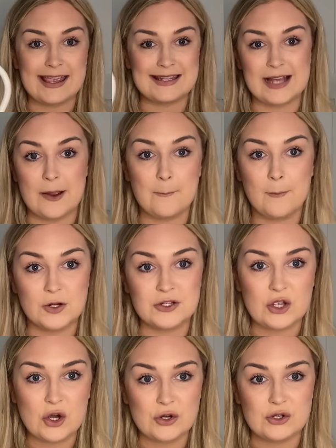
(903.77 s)
is like
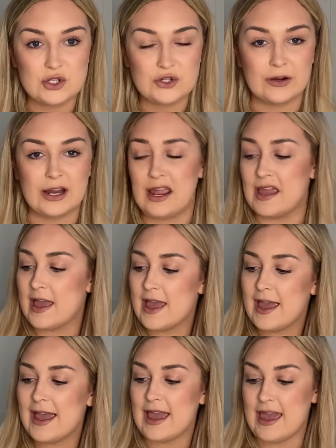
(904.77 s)
modern country
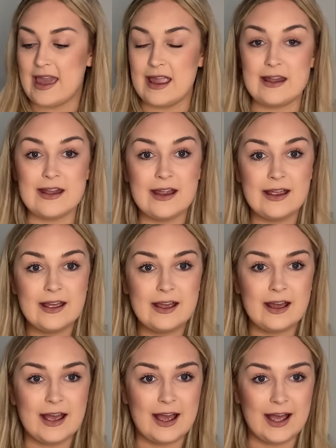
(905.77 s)
in
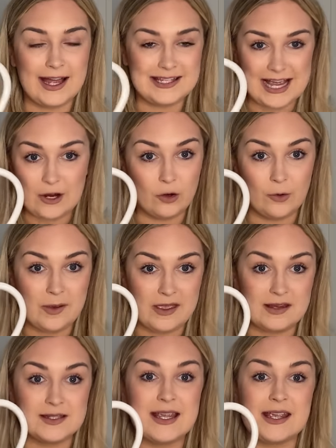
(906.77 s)
a decor piece.